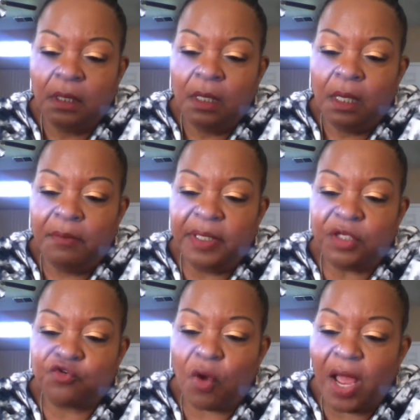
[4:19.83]
But it
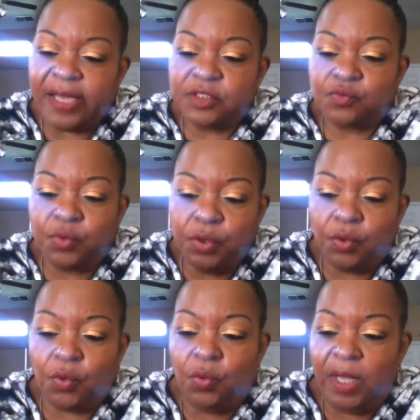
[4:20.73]
dries real
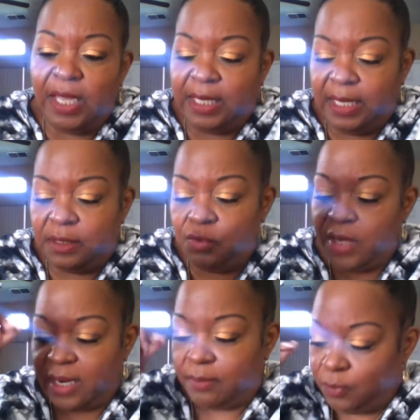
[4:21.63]
quick, and you
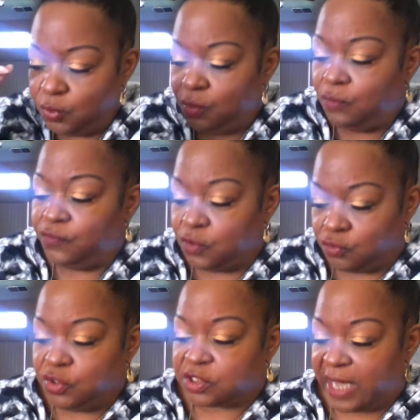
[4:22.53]
got to move. You
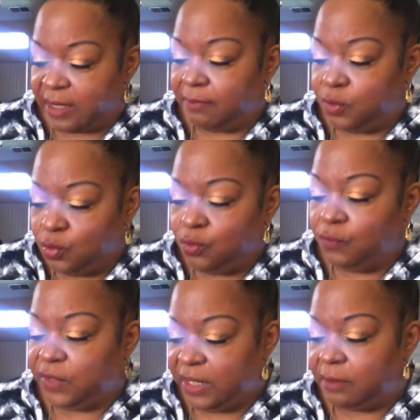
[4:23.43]
just got to
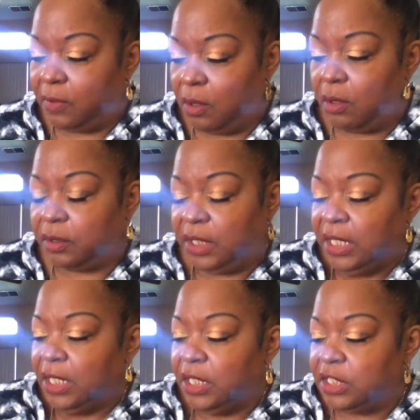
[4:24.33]
move getting them on.
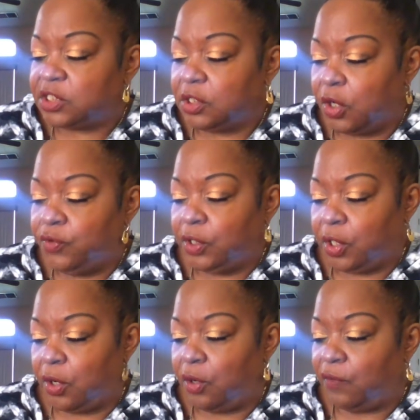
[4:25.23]
It's a learning
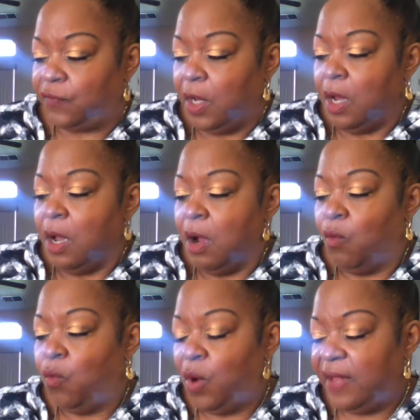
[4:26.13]
curve.
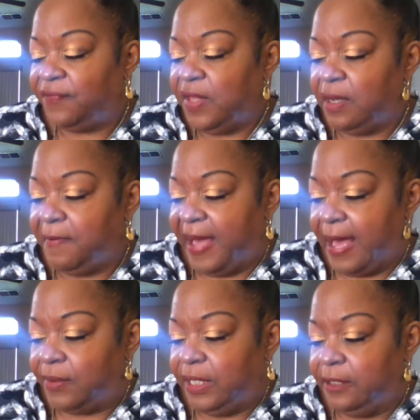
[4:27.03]
One thing
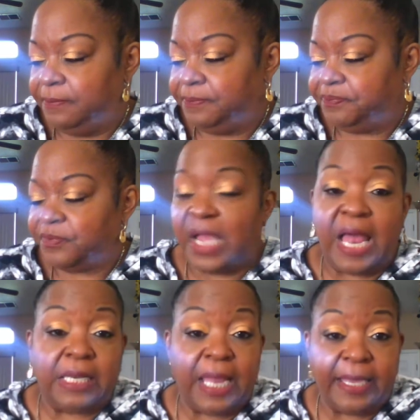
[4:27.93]
about it, I
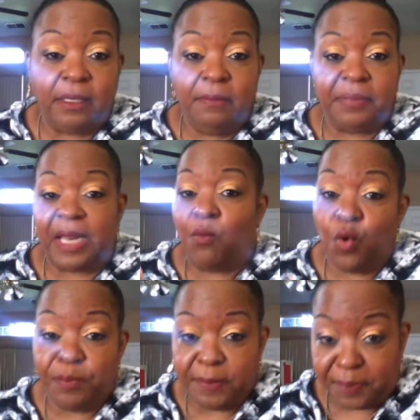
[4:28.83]
like them, but I
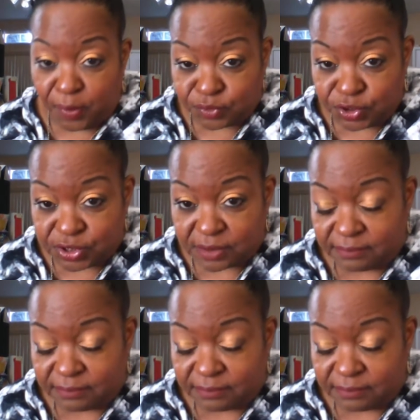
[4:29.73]
won't be purchasing.